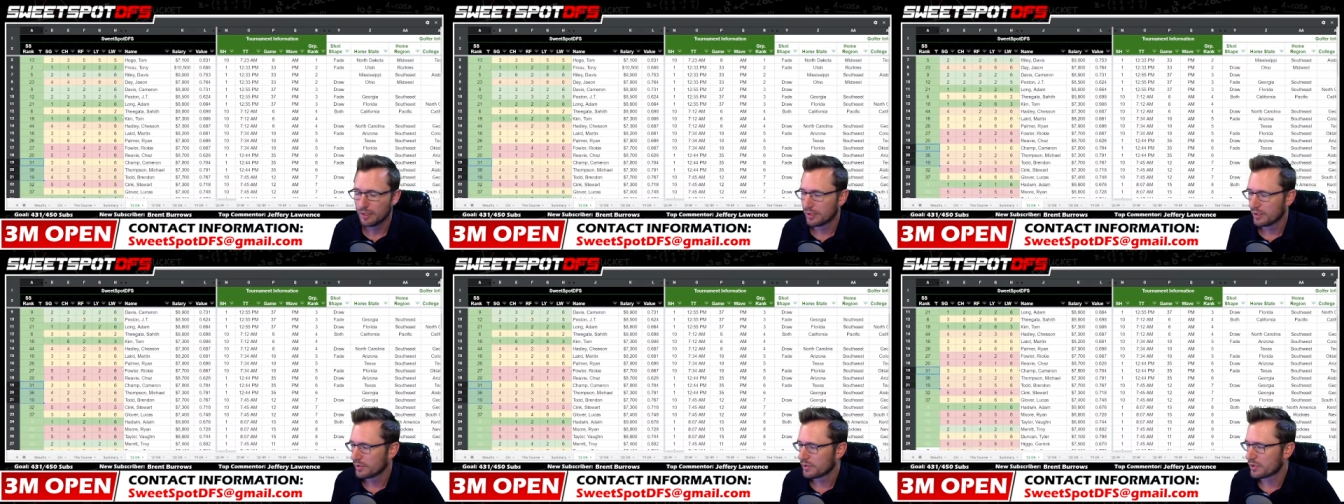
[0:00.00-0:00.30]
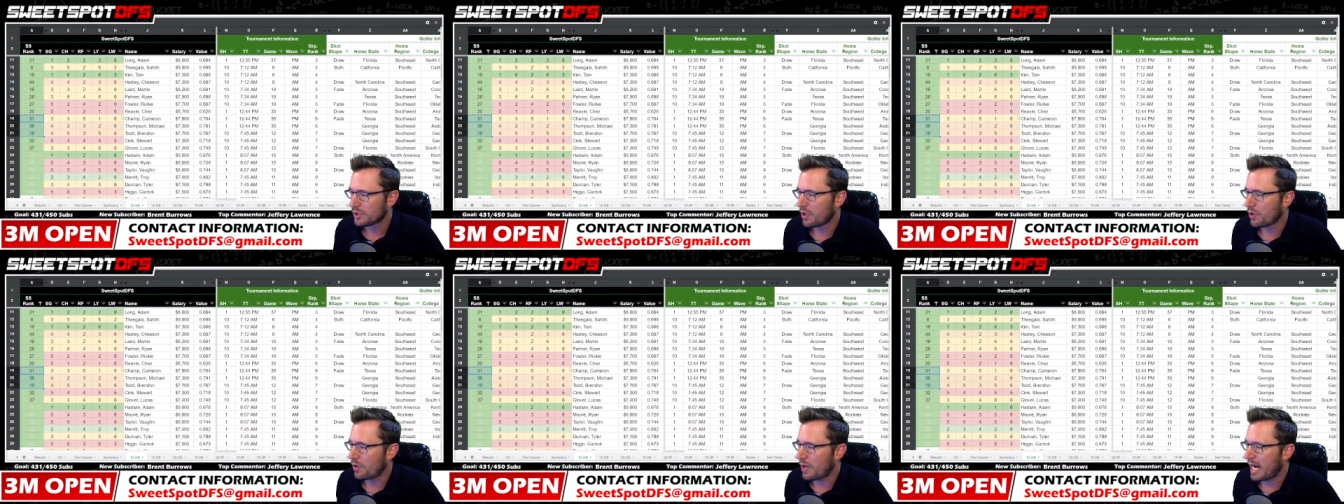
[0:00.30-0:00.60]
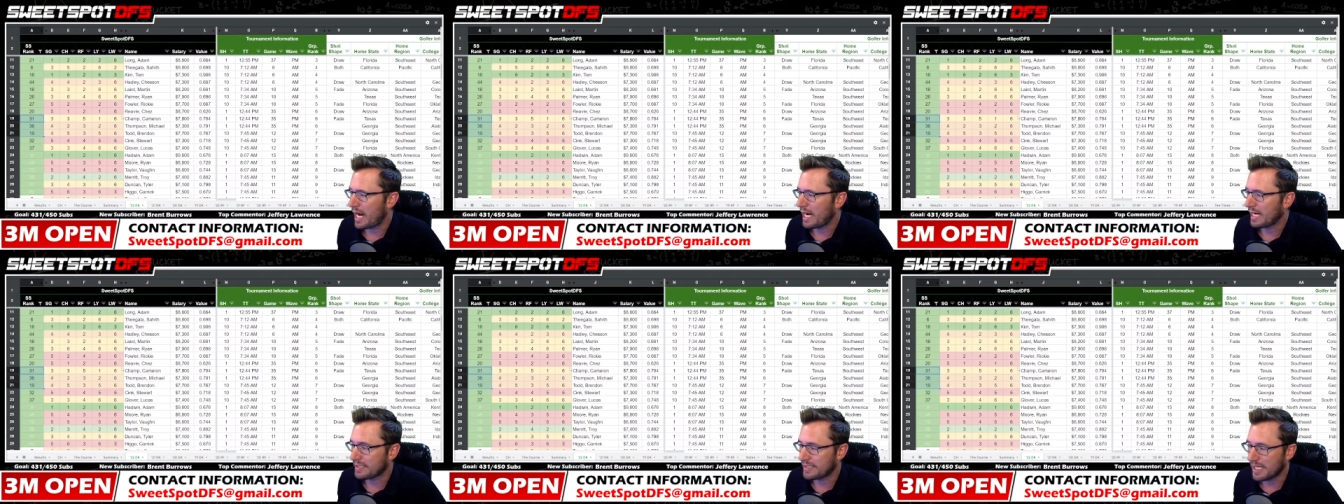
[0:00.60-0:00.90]
So
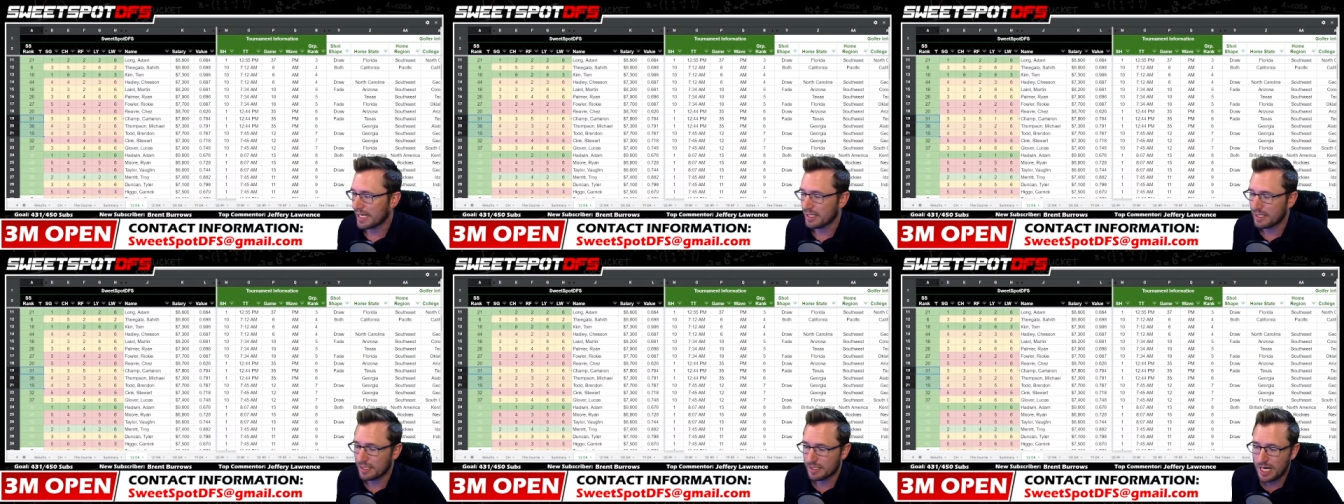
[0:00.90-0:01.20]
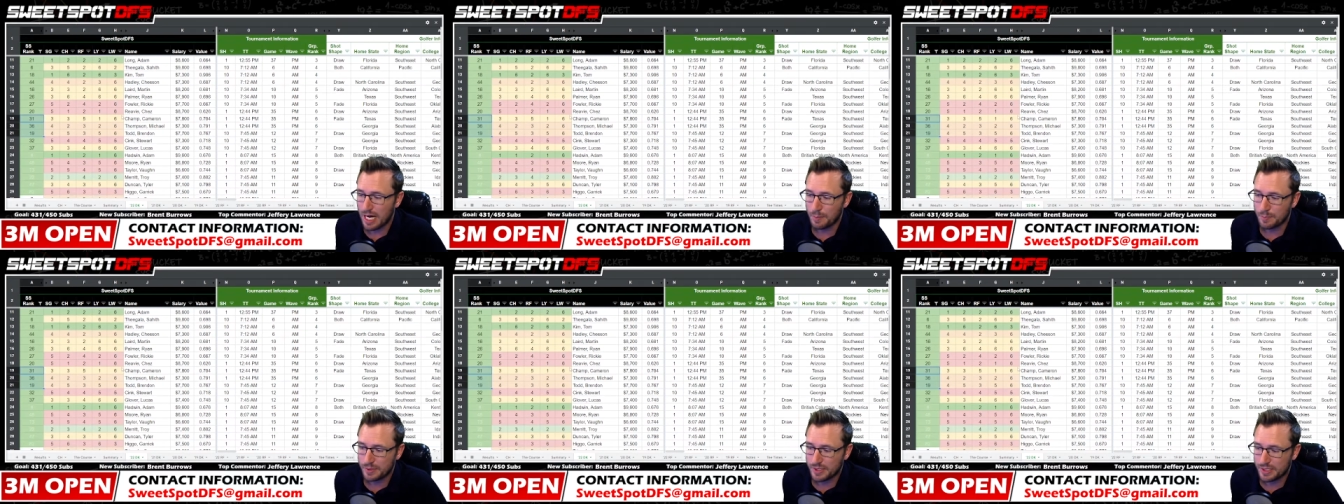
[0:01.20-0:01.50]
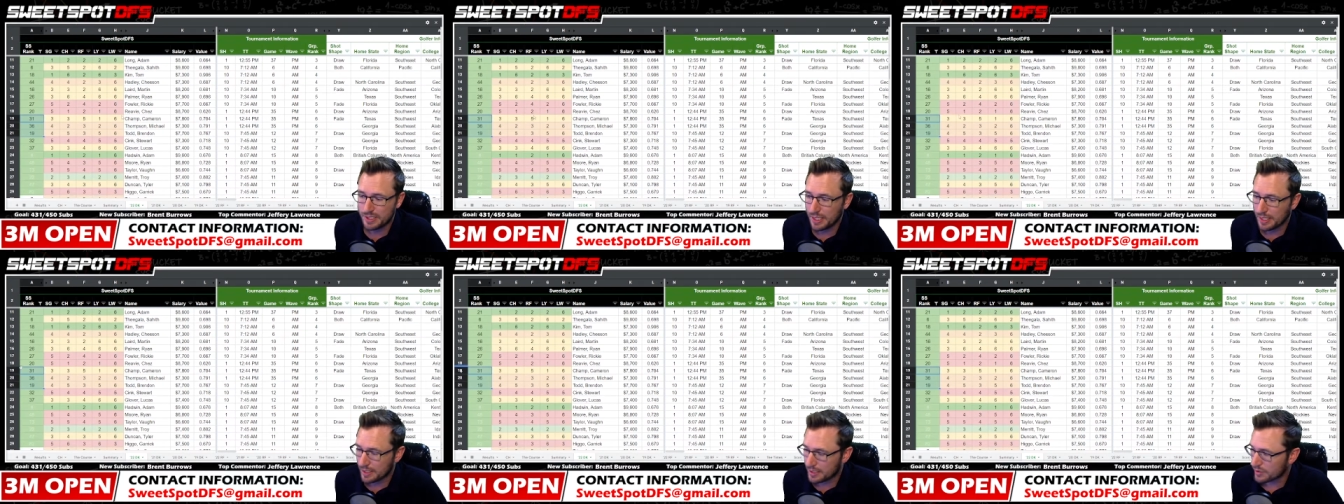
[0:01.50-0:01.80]
I say the top
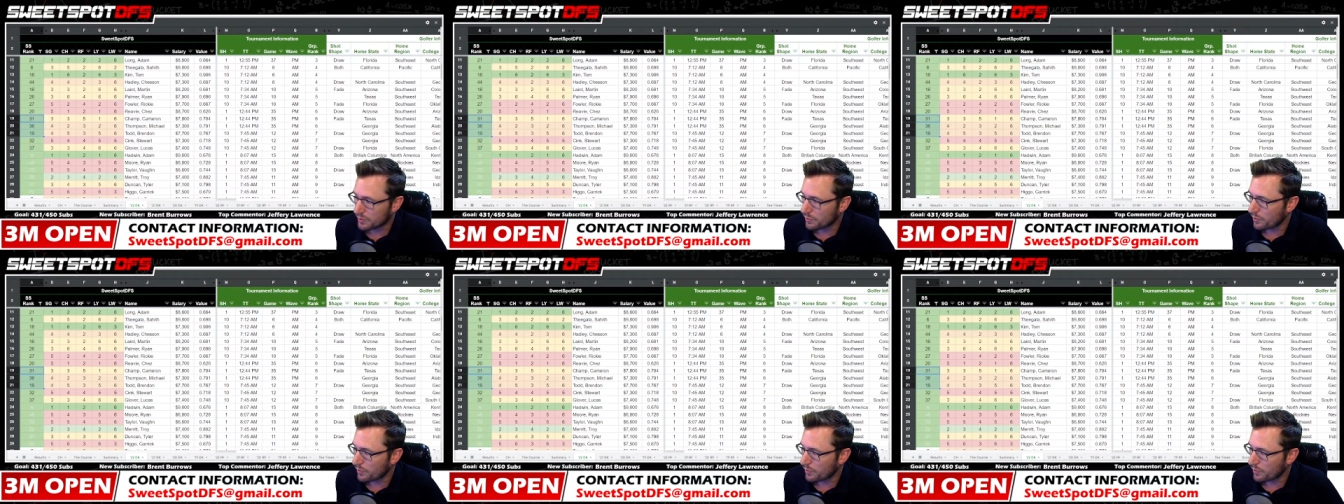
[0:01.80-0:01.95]
six.